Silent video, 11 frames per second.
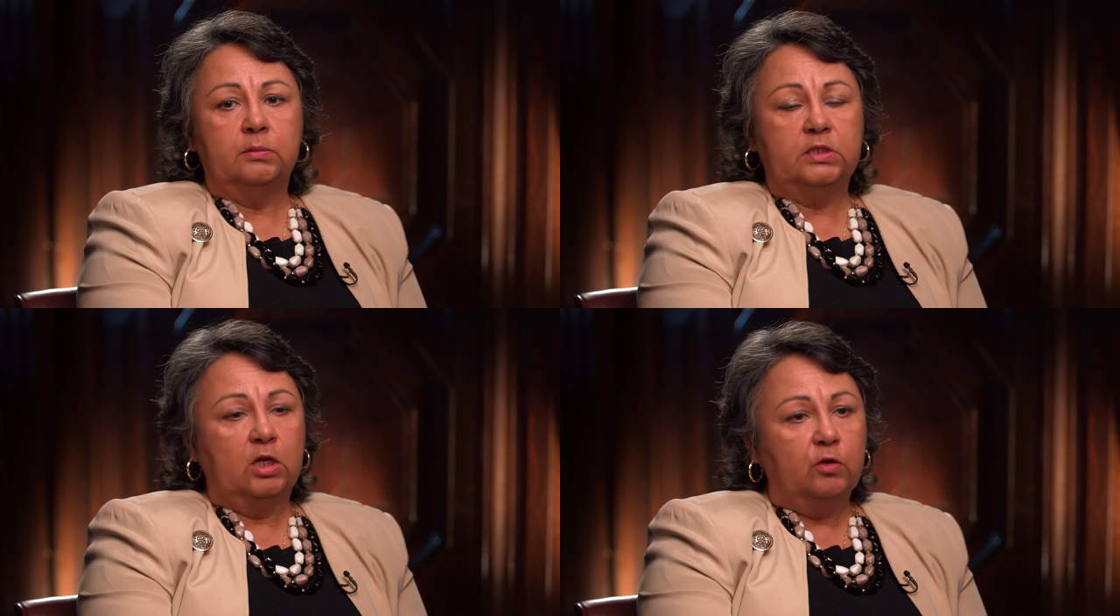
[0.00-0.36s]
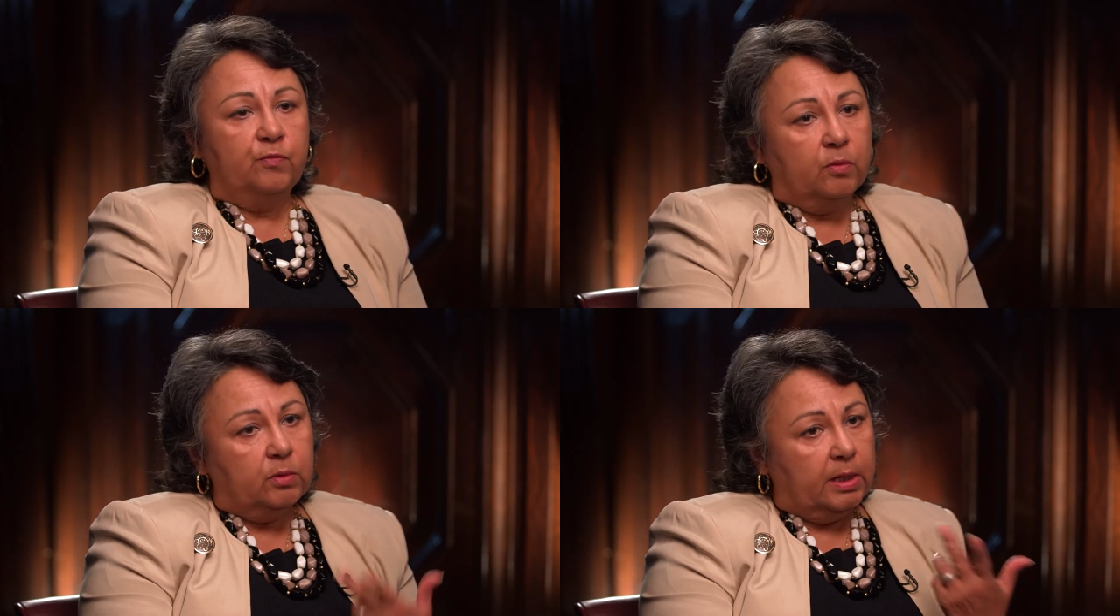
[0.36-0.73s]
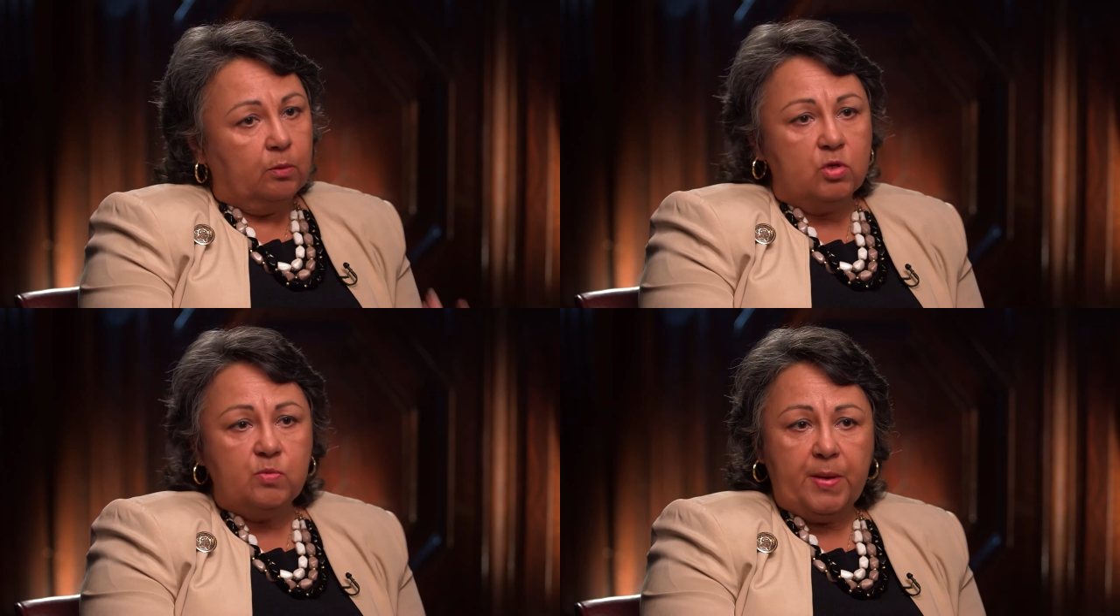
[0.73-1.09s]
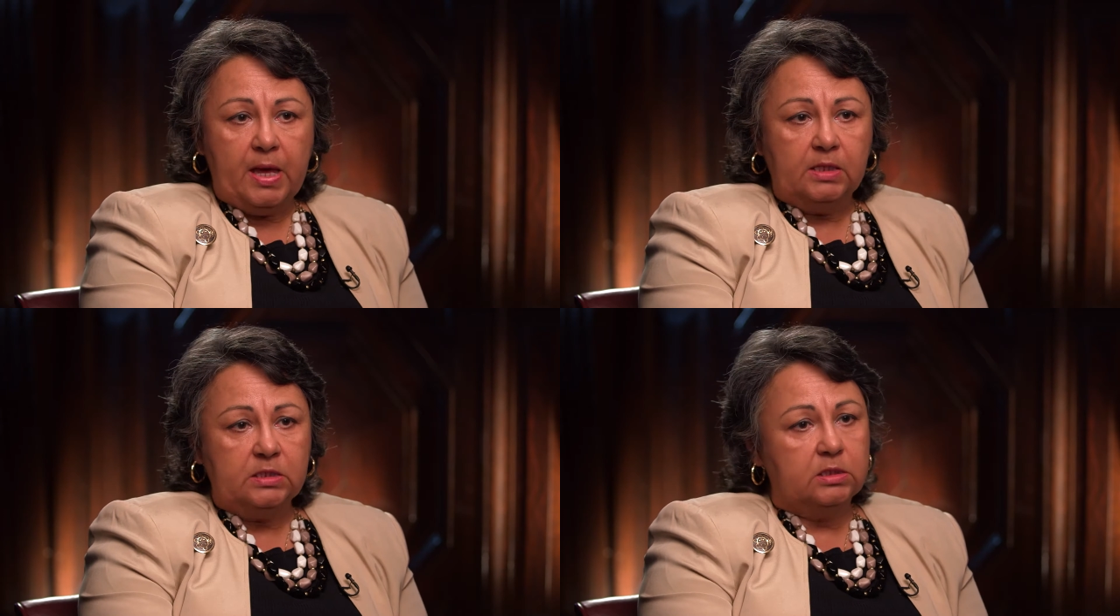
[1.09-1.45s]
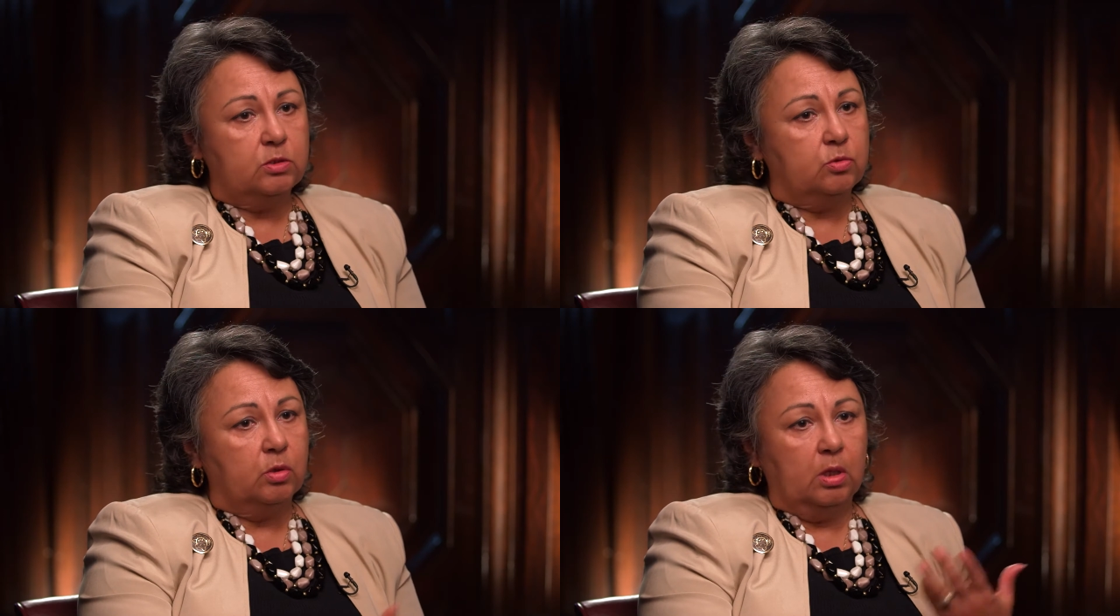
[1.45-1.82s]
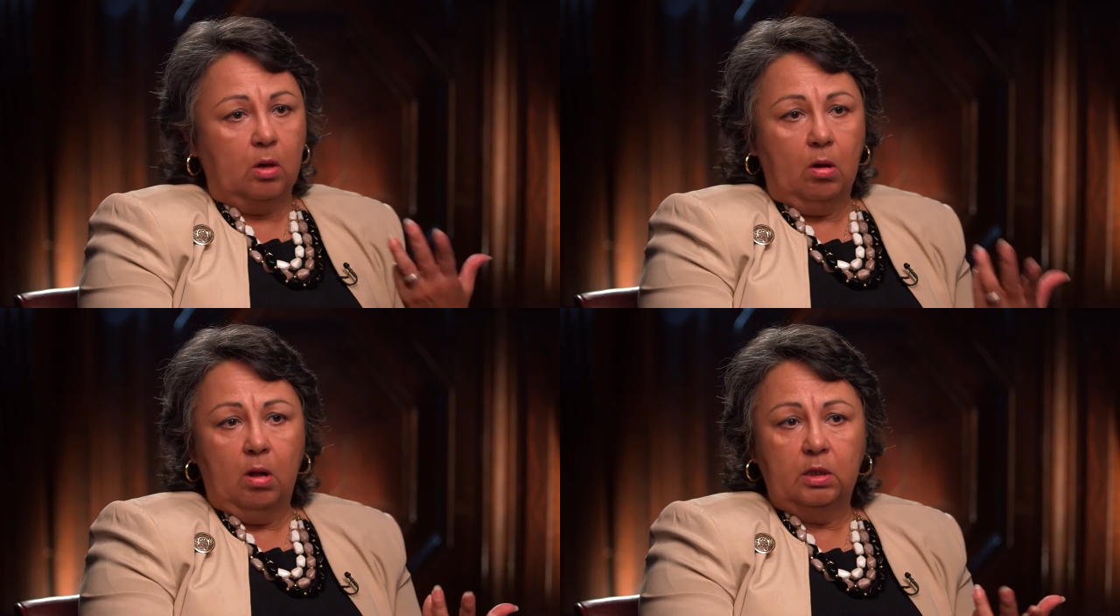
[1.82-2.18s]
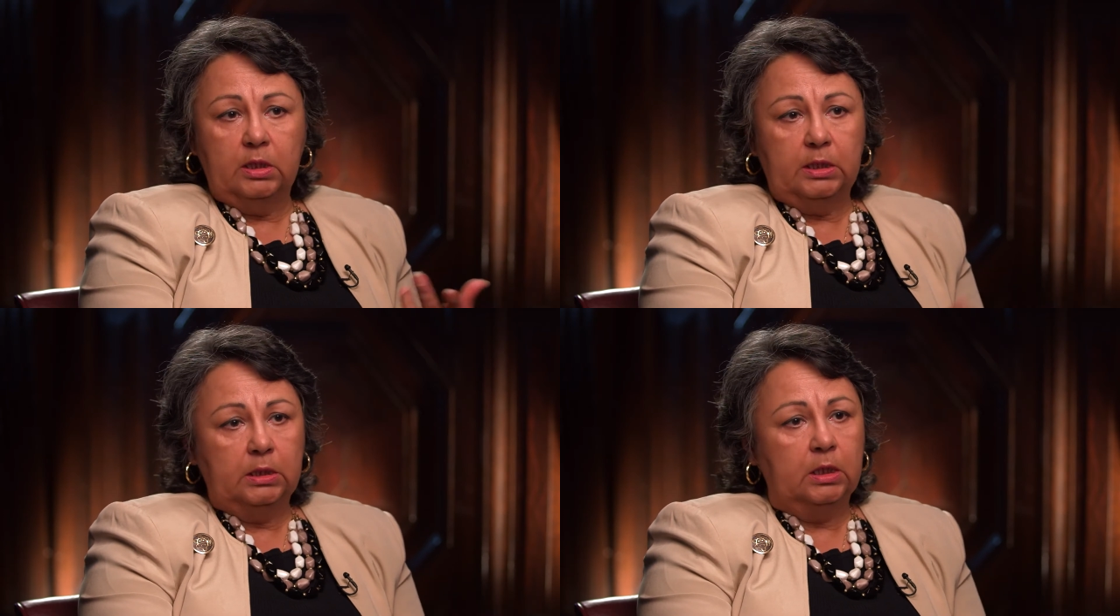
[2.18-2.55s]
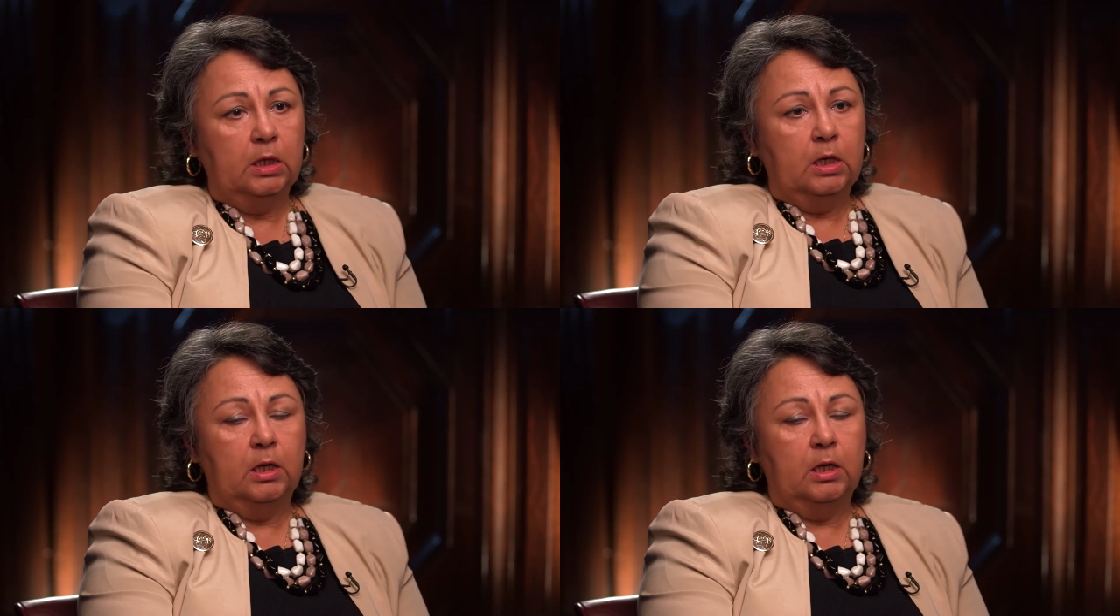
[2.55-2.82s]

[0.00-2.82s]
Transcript: telephone language banks. You can call in.